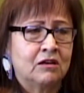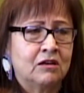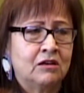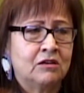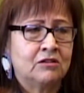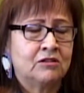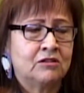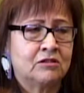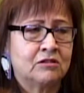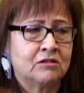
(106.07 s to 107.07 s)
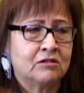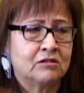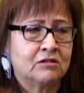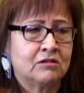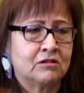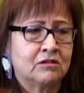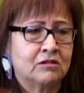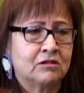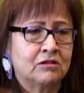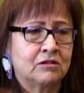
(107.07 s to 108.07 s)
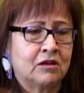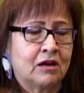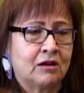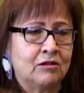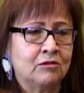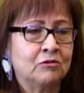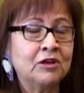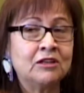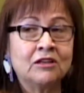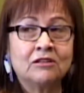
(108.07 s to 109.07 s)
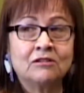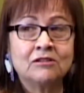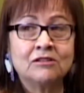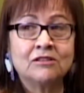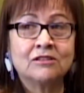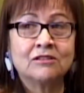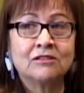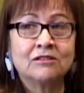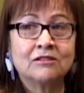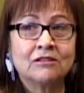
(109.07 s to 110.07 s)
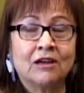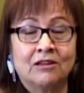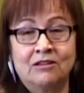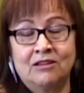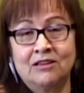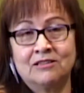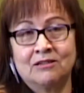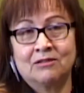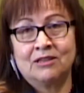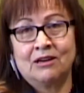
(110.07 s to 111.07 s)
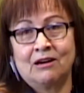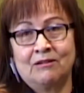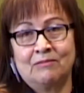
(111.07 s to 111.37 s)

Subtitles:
is knowing that there's other things out there.